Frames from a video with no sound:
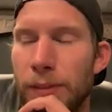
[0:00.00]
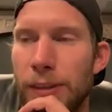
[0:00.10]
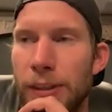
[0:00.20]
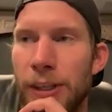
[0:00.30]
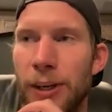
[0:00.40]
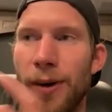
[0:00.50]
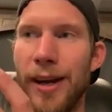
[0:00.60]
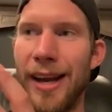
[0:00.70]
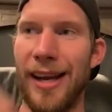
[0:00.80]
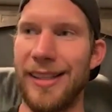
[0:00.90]
you know
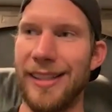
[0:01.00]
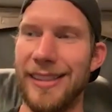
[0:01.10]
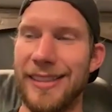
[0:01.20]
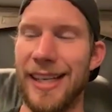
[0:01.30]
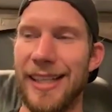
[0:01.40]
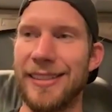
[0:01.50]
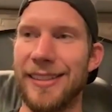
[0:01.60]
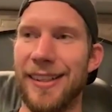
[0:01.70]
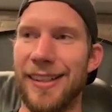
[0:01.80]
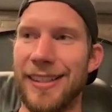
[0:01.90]
I, I, think these guys
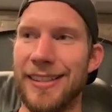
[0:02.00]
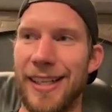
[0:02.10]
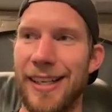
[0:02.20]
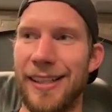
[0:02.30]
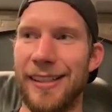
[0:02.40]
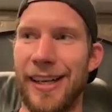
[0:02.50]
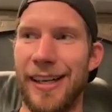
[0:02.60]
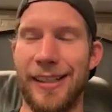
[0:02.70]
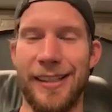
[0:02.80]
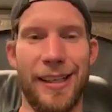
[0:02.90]
are, are excited and
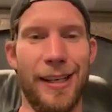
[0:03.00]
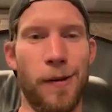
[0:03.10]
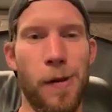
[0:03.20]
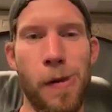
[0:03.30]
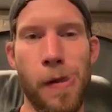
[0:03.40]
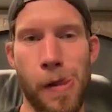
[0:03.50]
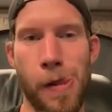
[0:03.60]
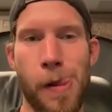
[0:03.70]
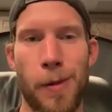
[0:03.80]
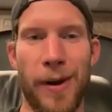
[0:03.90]
and uh,
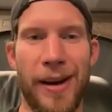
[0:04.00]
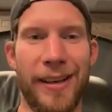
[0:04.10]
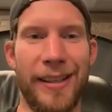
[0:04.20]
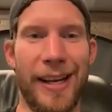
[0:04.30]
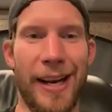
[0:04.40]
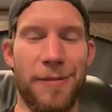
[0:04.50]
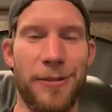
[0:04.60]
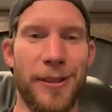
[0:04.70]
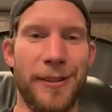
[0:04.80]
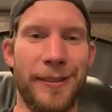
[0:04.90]
ready to get
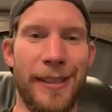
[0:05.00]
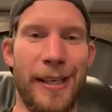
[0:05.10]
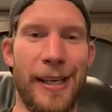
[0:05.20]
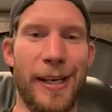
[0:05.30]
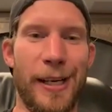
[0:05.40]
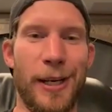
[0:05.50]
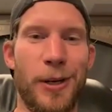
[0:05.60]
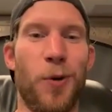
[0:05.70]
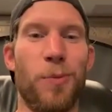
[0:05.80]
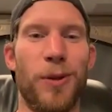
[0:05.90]
after it in, in, in a
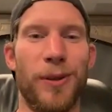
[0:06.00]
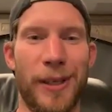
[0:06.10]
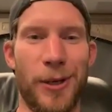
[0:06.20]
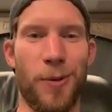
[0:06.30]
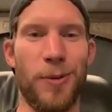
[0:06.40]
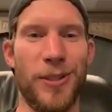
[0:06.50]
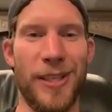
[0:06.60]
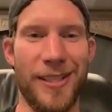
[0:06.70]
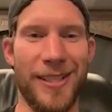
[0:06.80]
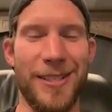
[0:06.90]
normal in a normal
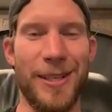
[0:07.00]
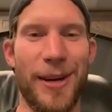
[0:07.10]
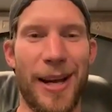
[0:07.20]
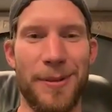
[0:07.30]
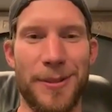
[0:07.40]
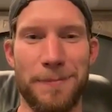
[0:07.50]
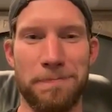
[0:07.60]
season and see what happens.